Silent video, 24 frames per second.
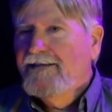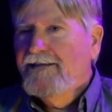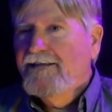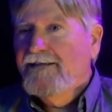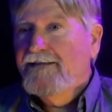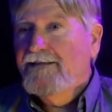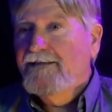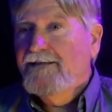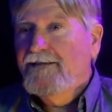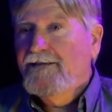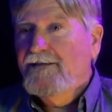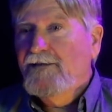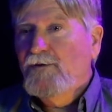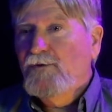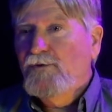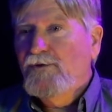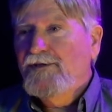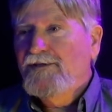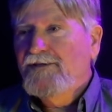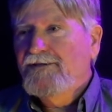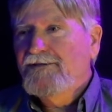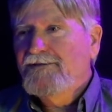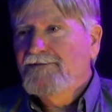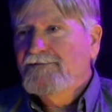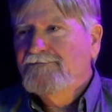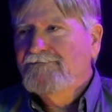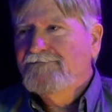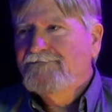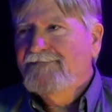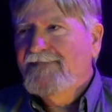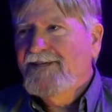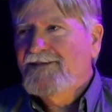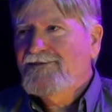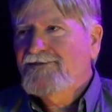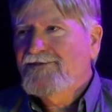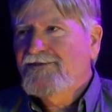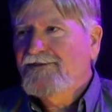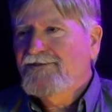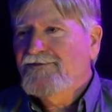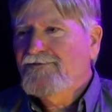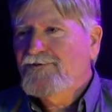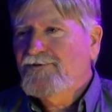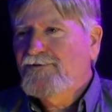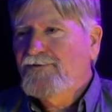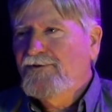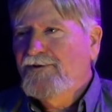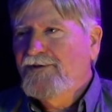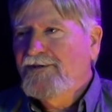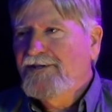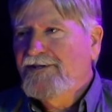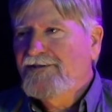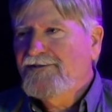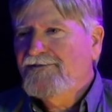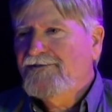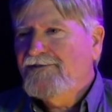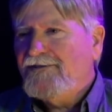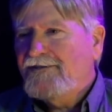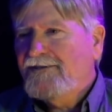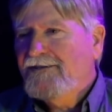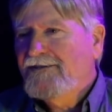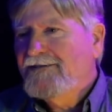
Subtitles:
Oh, well, it's a story that's,